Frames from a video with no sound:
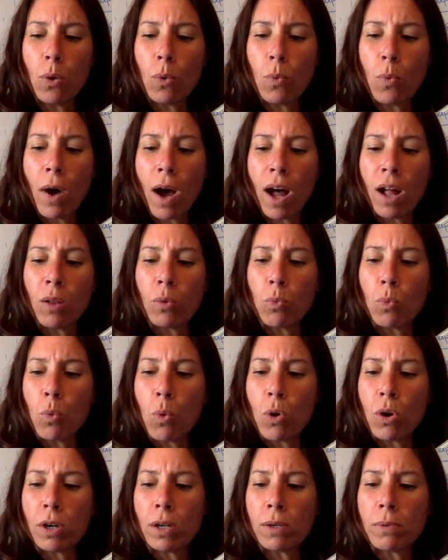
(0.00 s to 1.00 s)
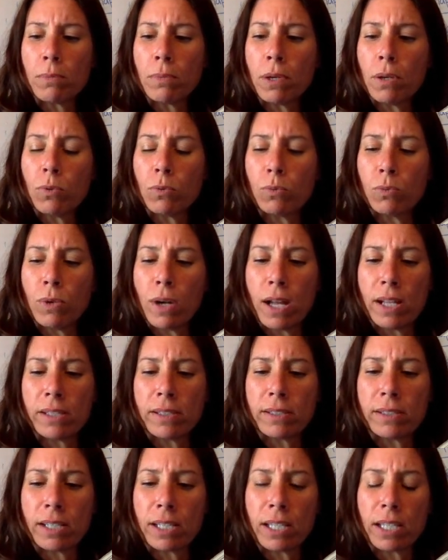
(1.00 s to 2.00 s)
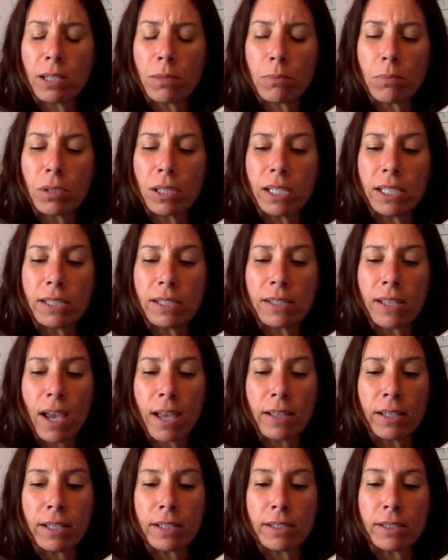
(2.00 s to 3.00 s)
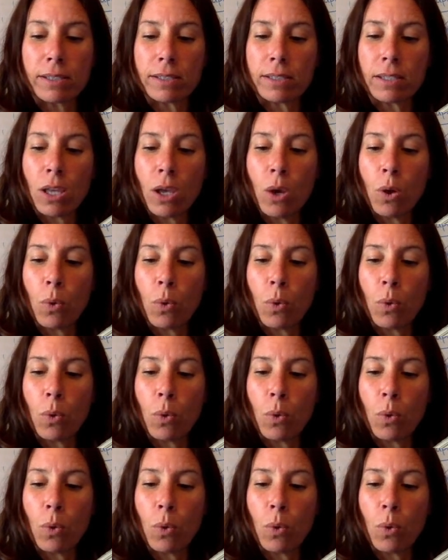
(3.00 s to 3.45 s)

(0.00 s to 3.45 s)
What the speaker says: while Warm runs in complete silence,